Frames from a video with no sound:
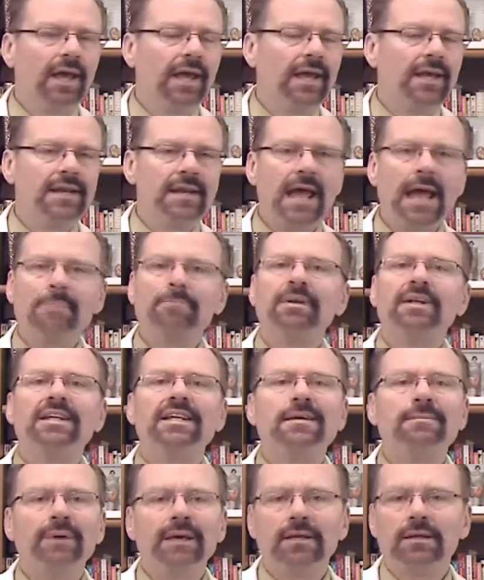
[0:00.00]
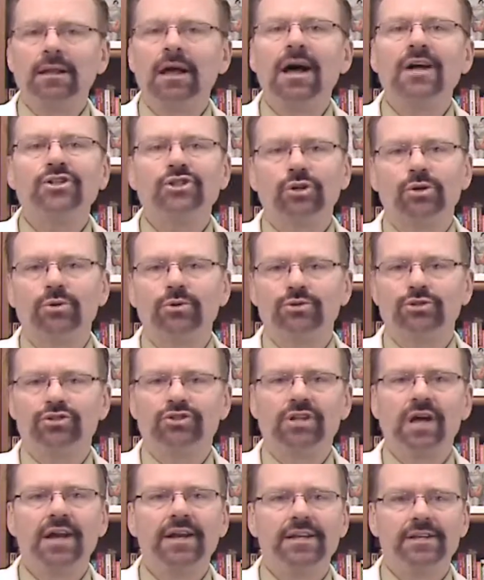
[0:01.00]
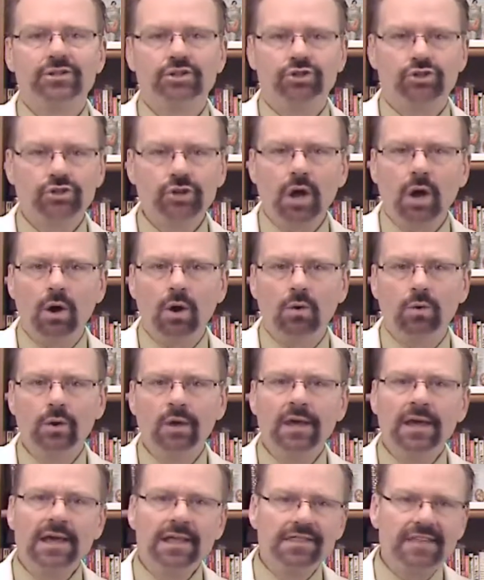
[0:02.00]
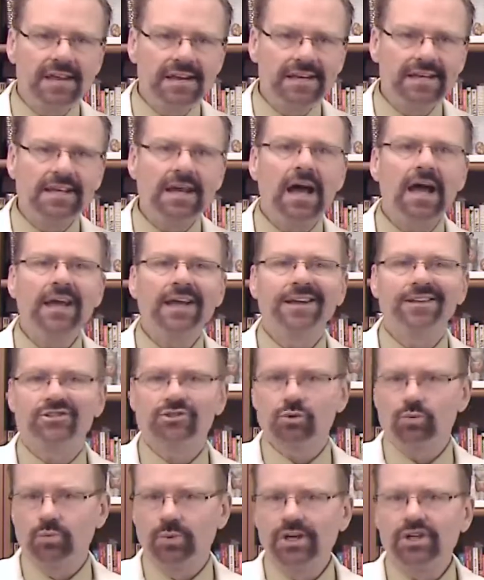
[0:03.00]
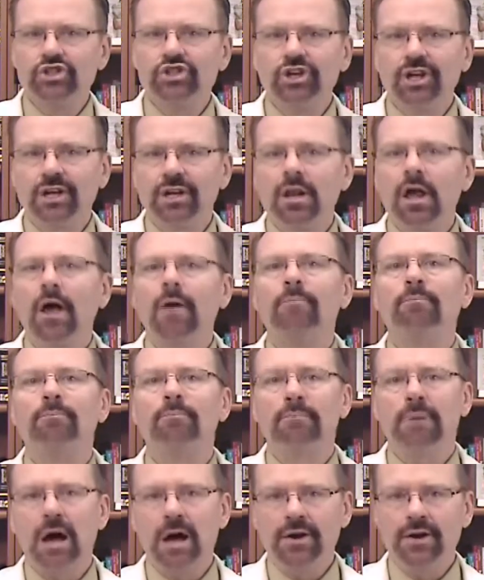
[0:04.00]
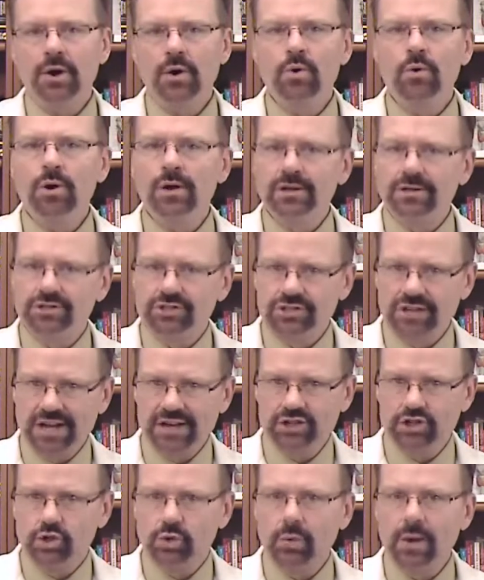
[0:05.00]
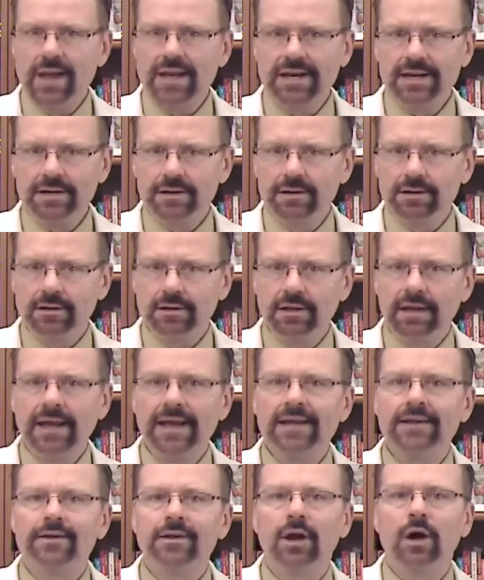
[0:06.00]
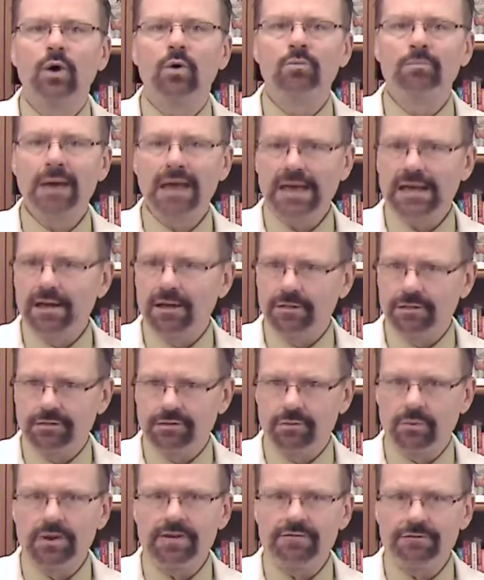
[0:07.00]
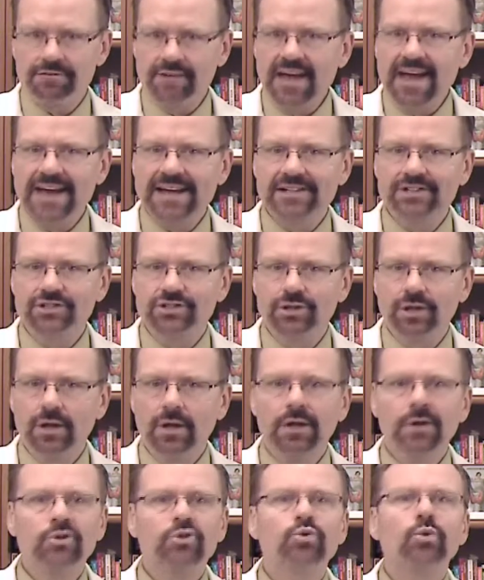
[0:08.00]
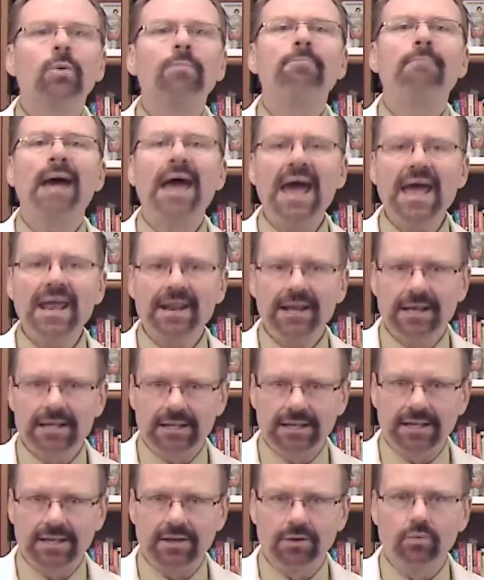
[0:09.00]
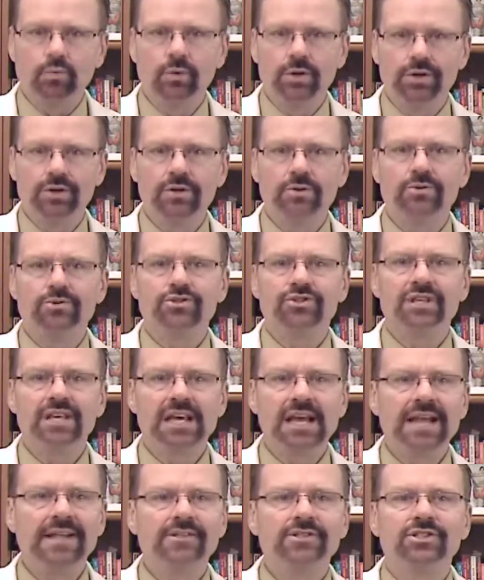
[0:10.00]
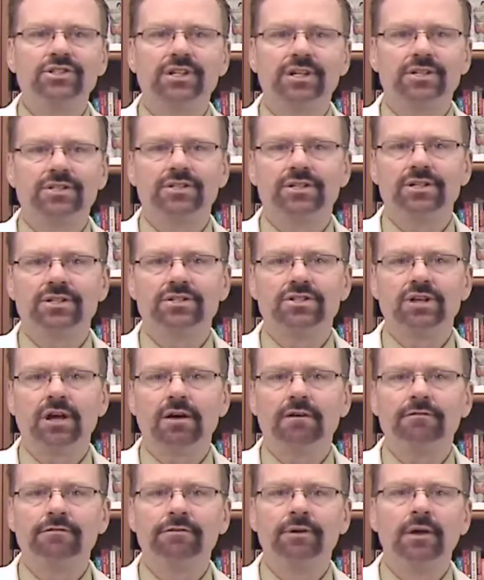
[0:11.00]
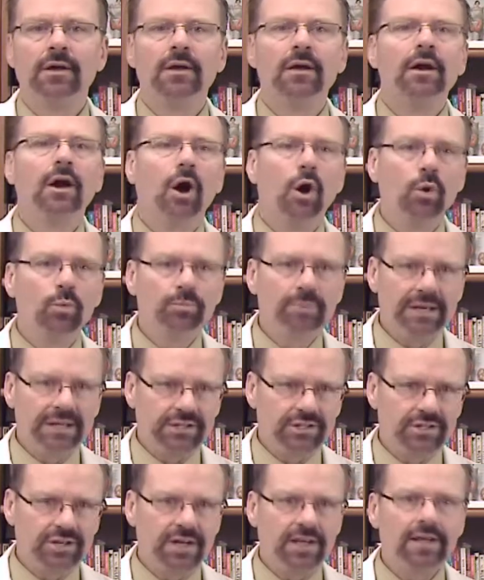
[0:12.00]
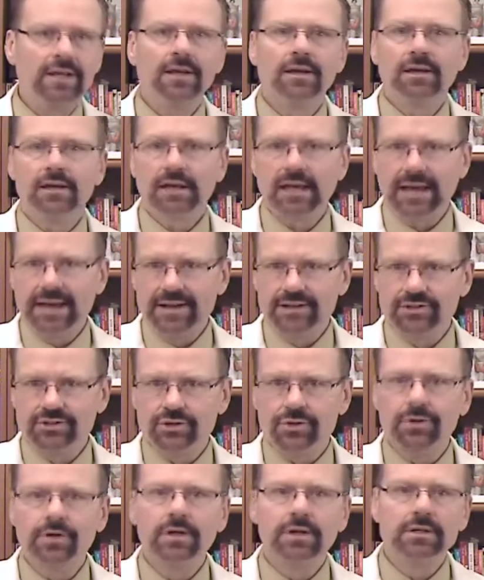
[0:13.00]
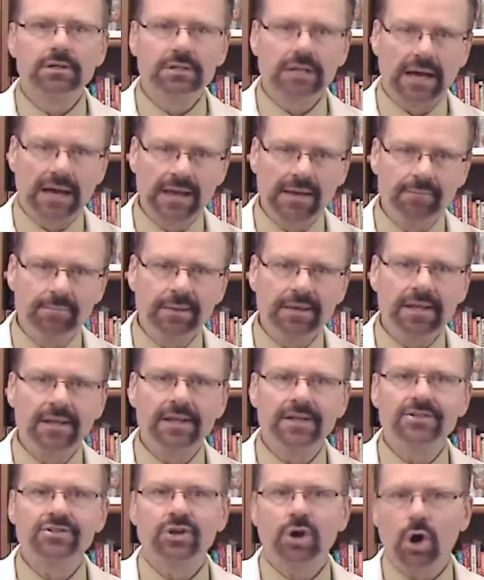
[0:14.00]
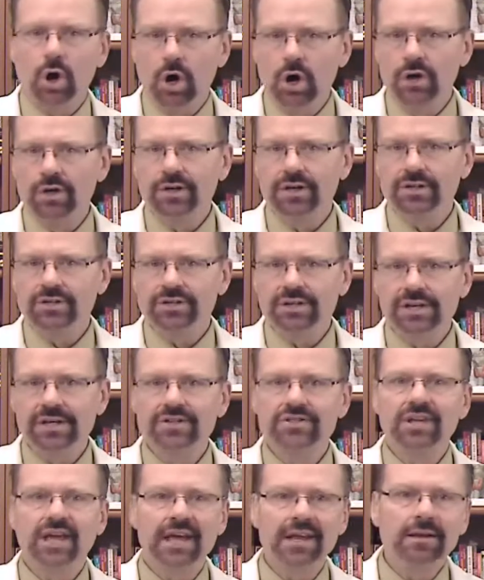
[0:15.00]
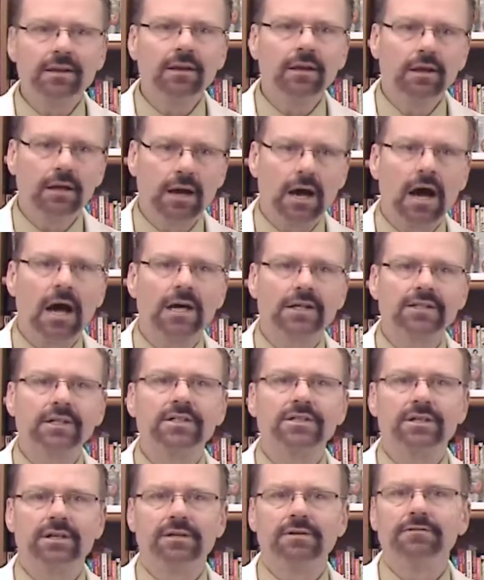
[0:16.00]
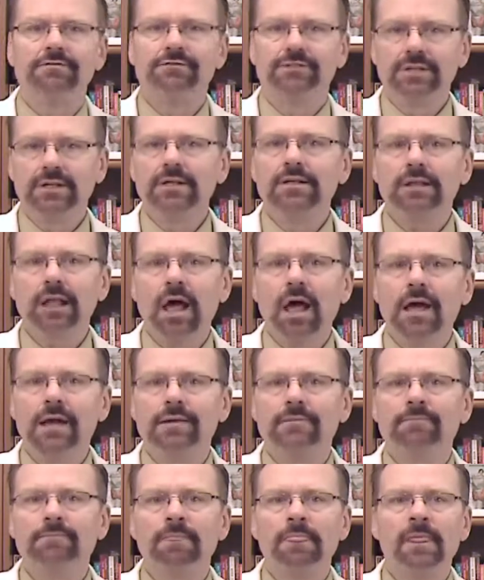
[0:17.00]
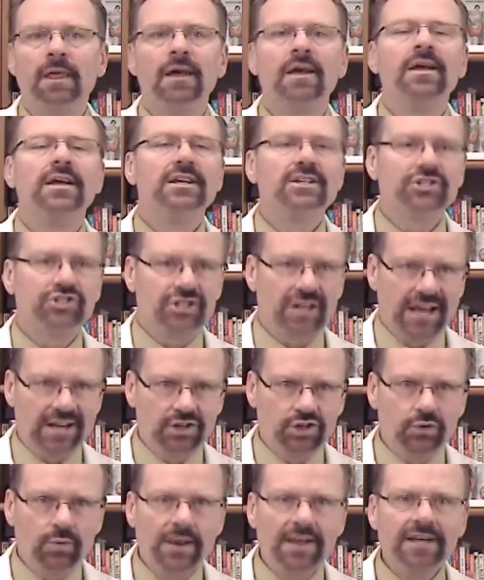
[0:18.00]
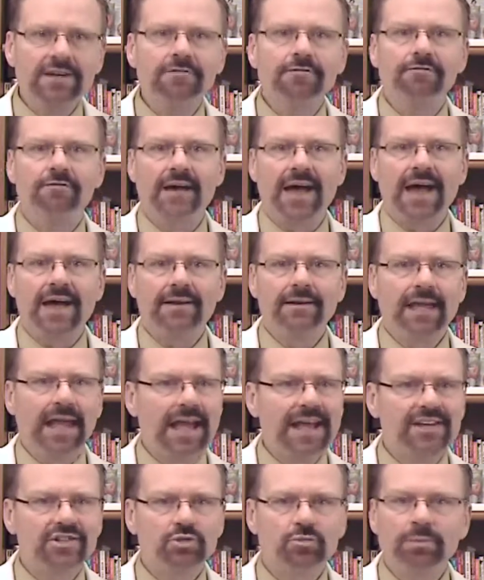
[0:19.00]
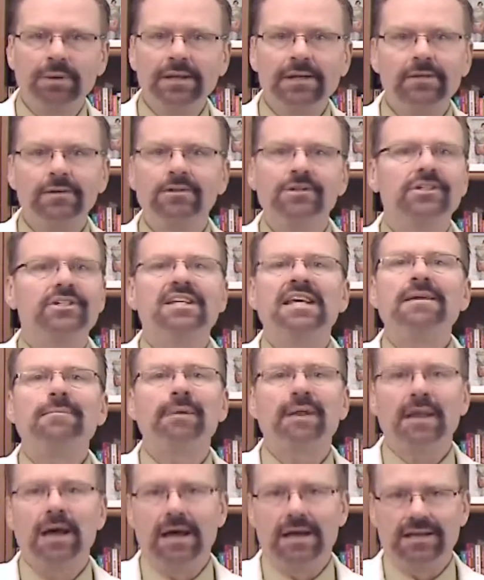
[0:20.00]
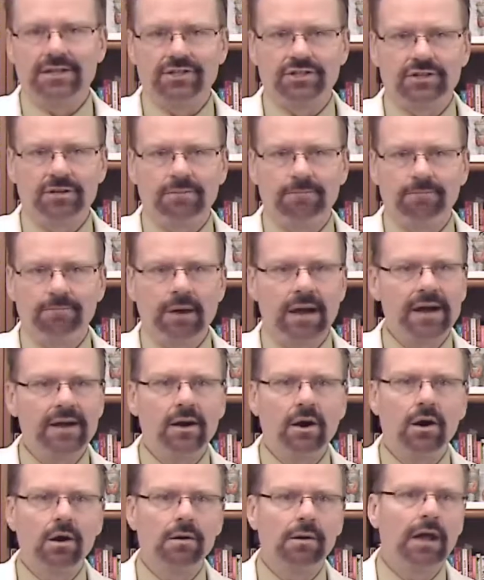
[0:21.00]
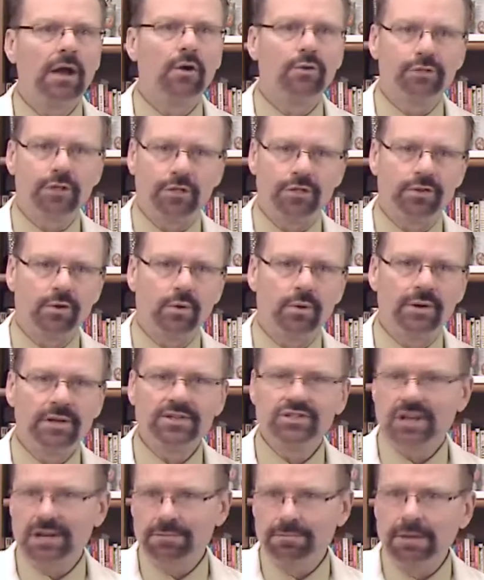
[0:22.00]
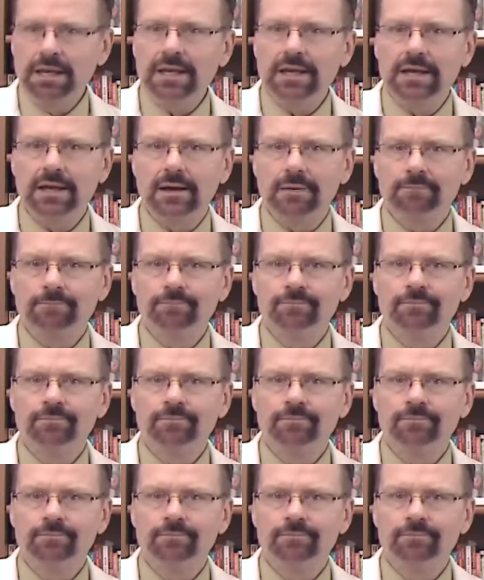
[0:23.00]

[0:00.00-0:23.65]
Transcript: and epidemiological studies show that diets rich in monosaturated and omega-3 fats dramatically reduce the instances of obesity, cancer, diabetes, heart disease, and cognitive decline. Saturated fat has been demonized by our health authorities and media.